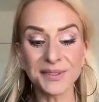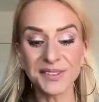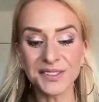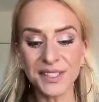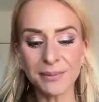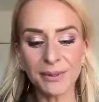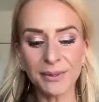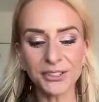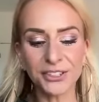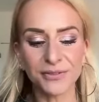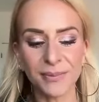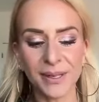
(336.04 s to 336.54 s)

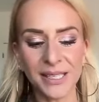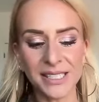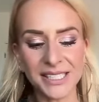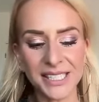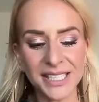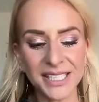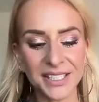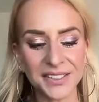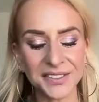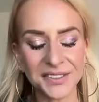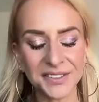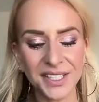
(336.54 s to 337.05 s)
much of my
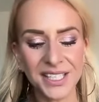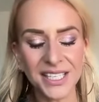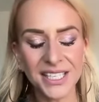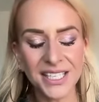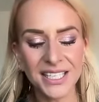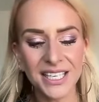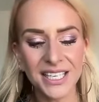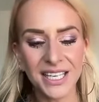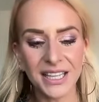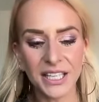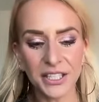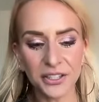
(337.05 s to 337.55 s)
teens
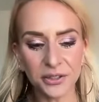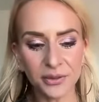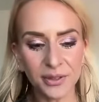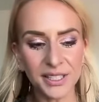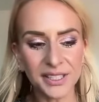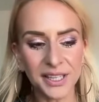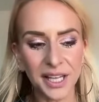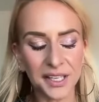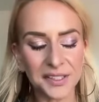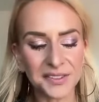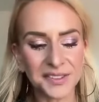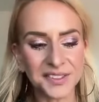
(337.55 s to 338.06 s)
literally
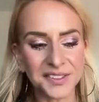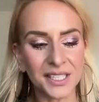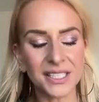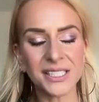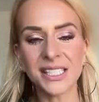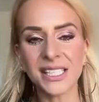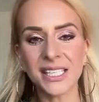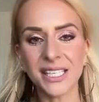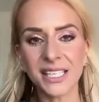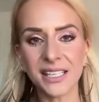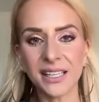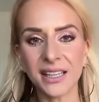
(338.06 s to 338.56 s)
like
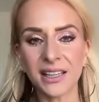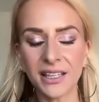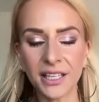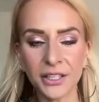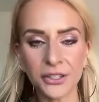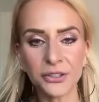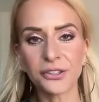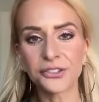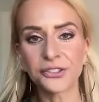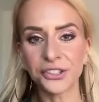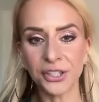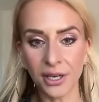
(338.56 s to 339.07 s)
studying
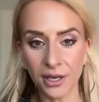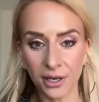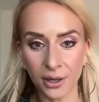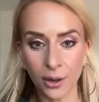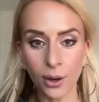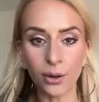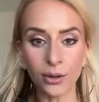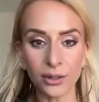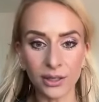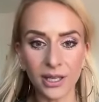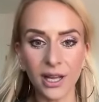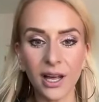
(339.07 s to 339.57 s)
literature
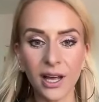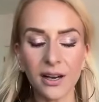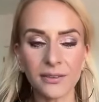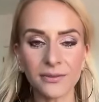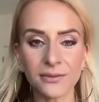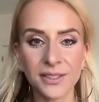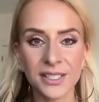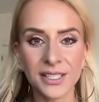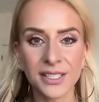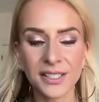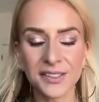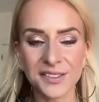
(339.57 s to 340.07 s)
on love,
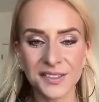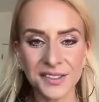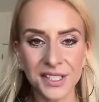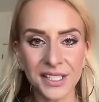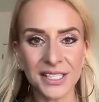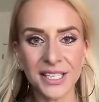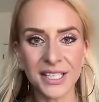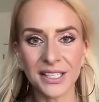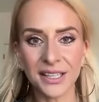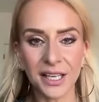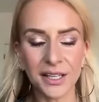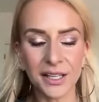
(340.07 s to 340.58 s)

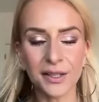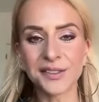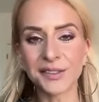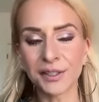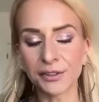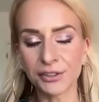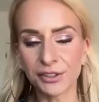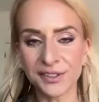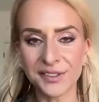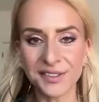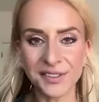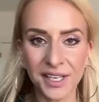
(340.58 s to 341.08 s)
studying like the
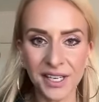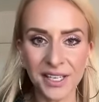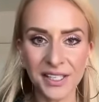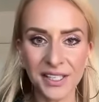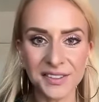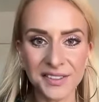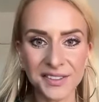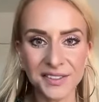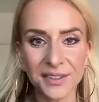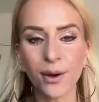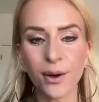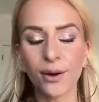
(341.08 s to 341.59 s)
social
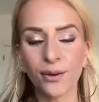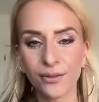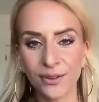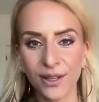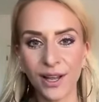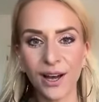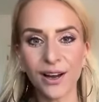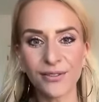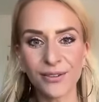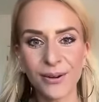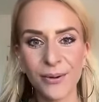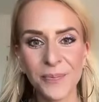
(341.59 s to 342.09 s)
science of
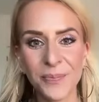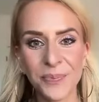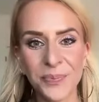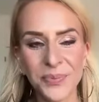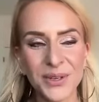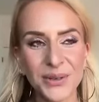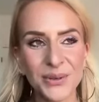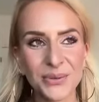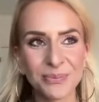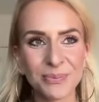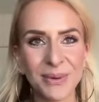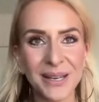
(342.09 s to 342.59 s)
love.
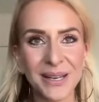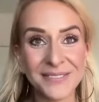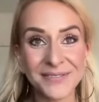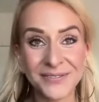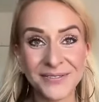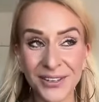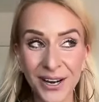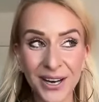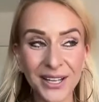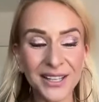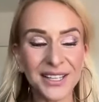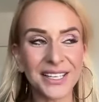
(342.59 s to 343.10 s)
My
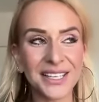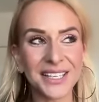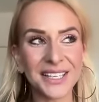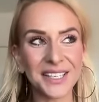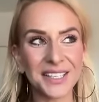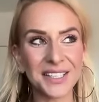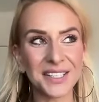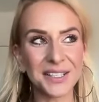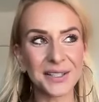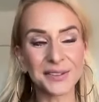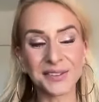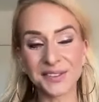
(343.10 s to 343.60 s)
father,
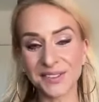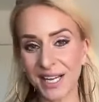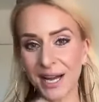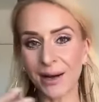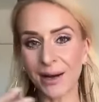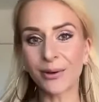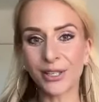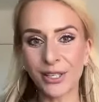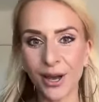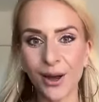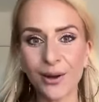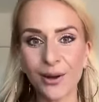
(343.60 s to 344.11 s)
who's now a
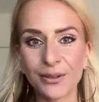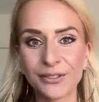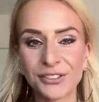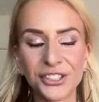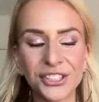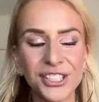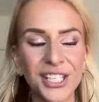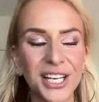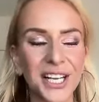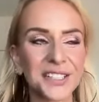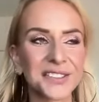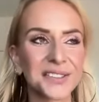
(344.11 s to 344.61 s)
coach
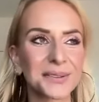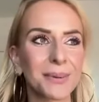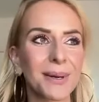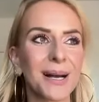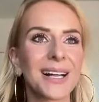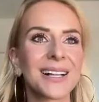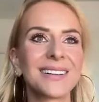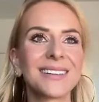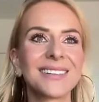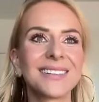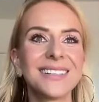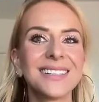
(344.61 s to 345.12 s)
as
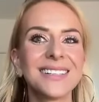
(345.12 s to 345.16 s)
well,